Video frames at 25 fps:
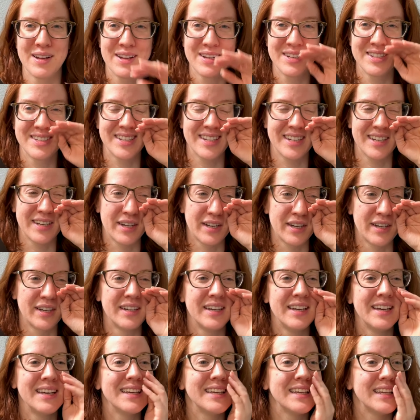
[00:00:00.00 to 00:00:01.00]
to
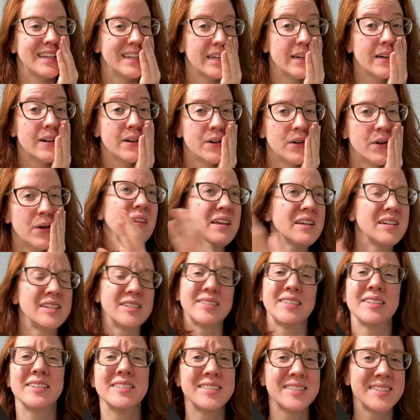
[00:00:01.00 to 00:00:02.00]
heal.
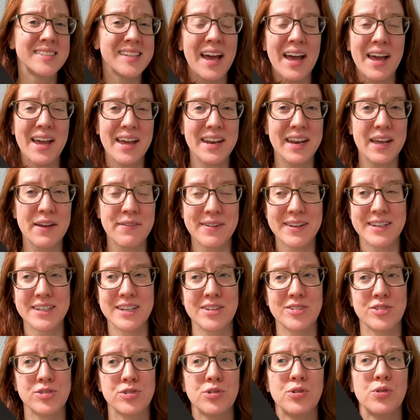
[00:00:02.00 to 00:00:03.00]
This is set in a
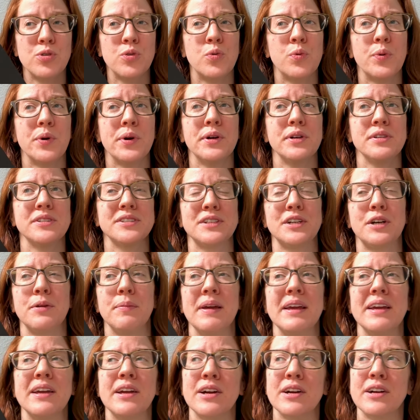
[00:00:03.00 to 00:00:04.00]
fantastical world and our
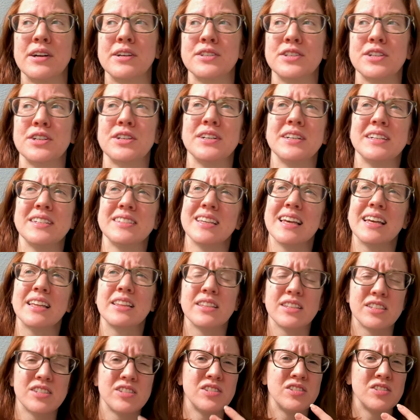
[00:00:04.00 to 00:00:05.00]
main character is like
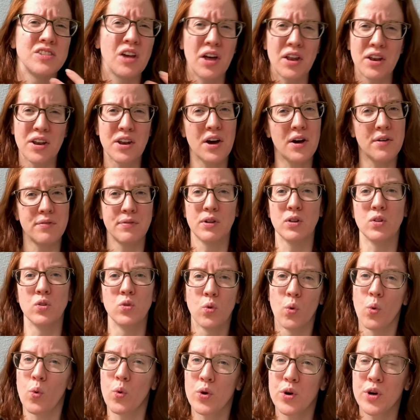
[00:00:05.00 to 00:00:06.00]
the son of a
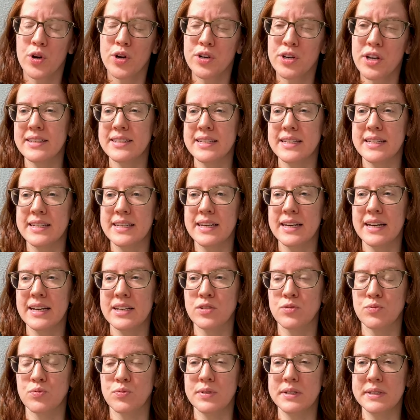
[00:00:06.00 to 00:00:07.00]
lord. He
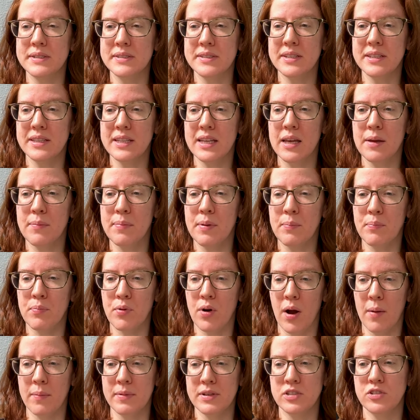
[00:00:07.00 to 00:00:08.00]
has recently been
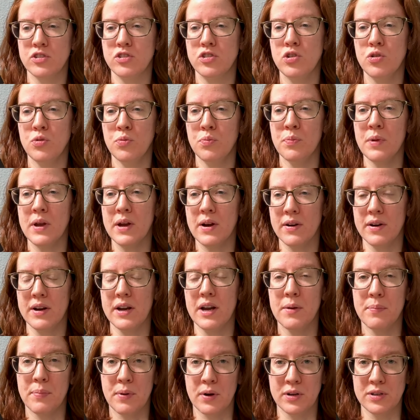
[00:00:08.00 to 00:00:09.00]
promised to marry
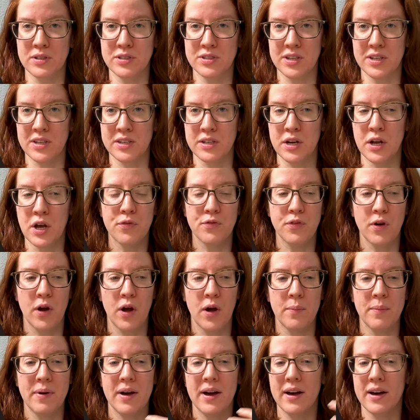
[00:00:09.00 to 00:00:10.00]
a person
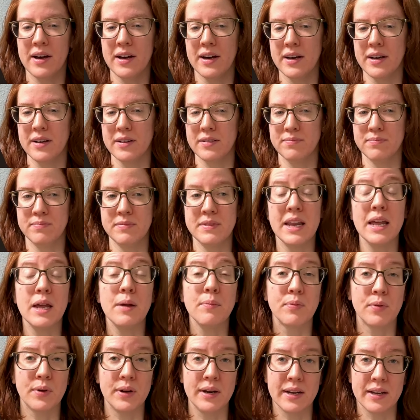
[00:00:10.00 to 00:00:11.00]
from a
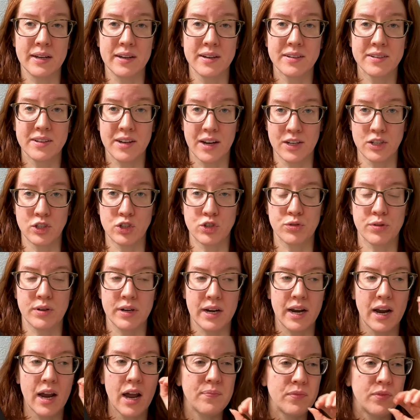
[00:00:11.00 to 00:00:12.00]
neighboring
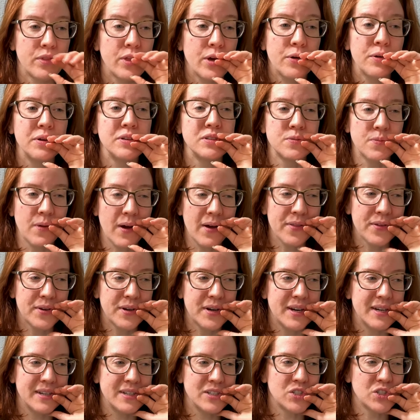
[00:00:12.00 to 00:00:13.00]
country, though his
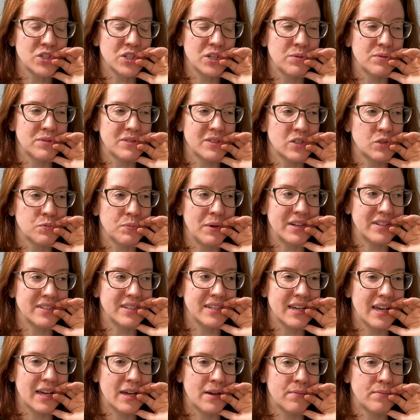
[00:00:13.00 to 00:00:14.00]
father initially was
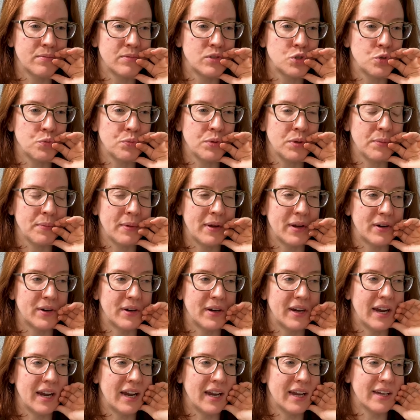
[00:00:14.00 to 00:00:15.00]
expecting him to be
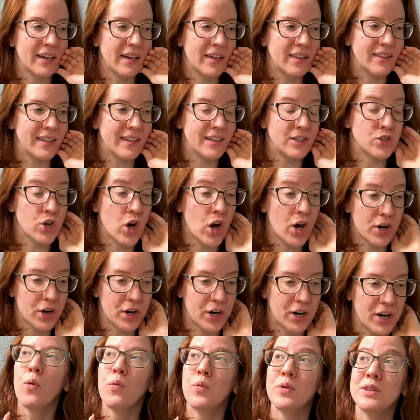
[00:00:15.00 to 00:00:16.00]
marrying the
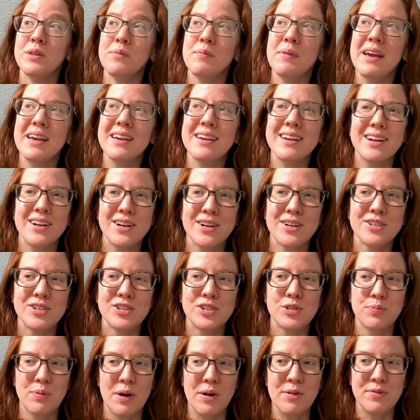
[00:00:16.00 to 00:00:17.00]
daughter, when the main
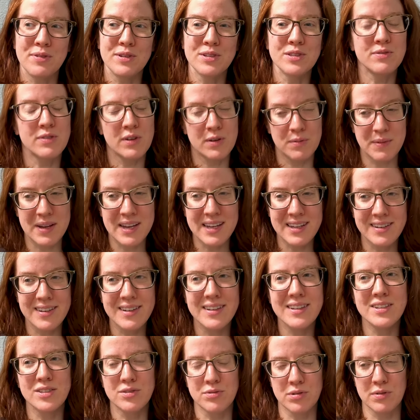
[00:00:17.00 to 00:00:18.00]
character's preference for men
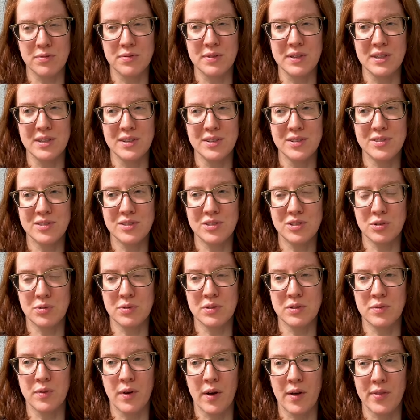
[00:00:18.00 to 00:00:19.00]
is revealed to
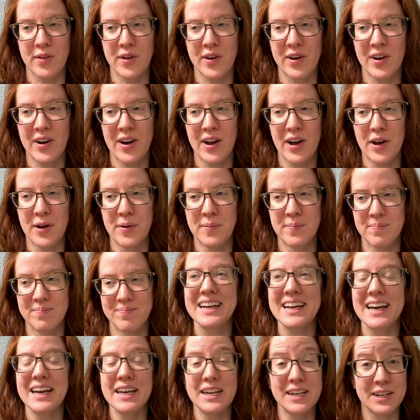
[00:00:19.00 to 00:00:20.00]
his father
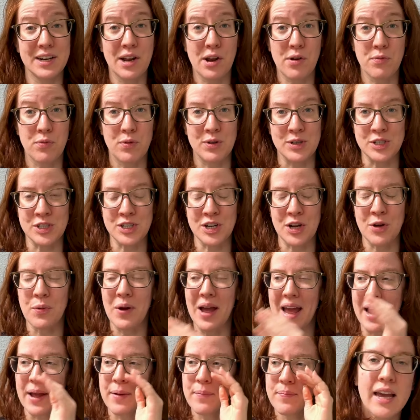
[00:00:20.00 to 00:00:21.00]
in an unfortunate
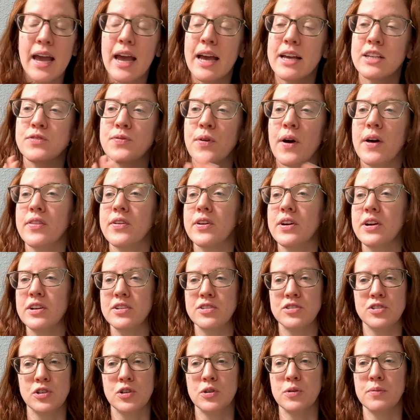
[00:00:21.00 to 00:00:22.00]
way. His father
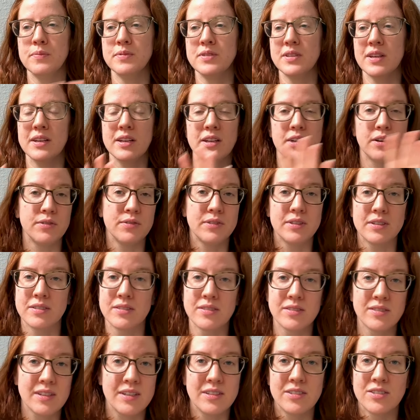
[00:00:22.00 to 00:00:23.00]
assumes that, you know,
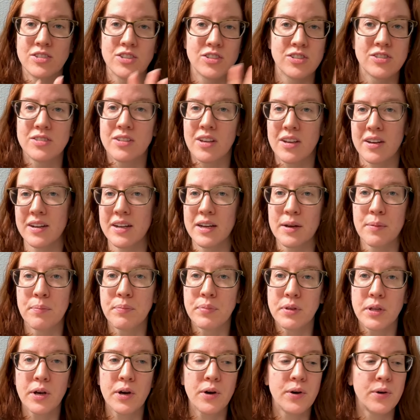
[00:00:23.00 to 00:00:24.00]
this is just gonna
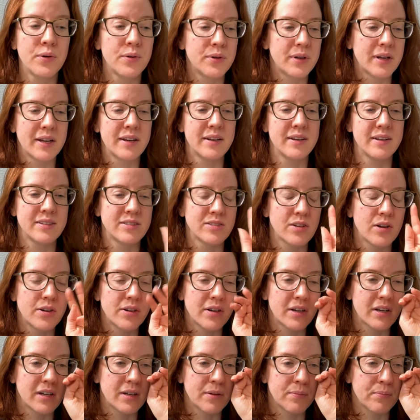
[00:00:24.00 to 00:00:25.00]
implode and it's all
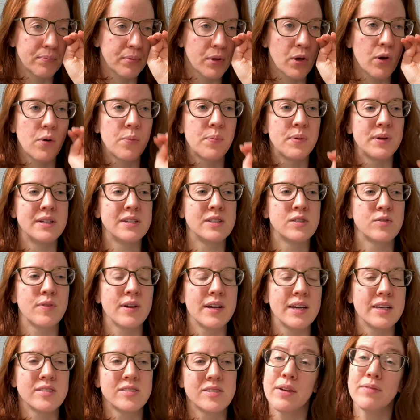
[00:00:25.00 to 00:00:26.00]
gonna blow up in his face.